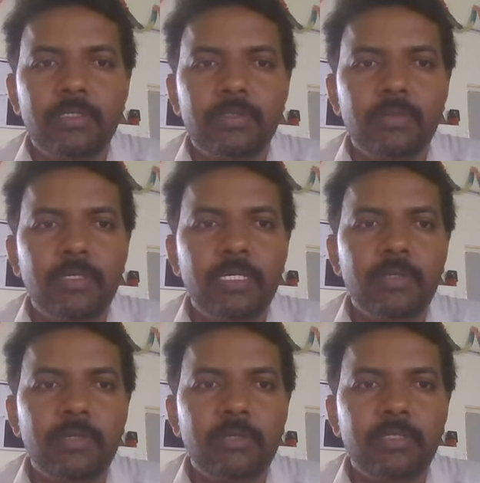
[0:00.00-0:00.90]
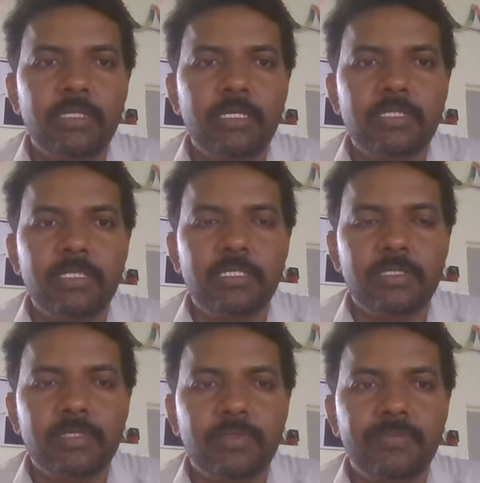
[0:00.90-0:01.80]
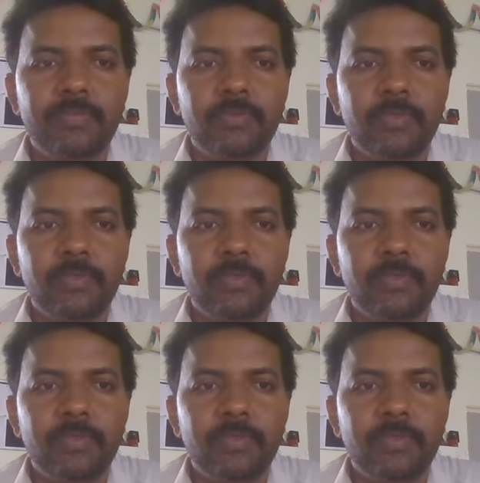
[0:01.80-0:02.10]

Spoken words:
So here you can observe the instructions.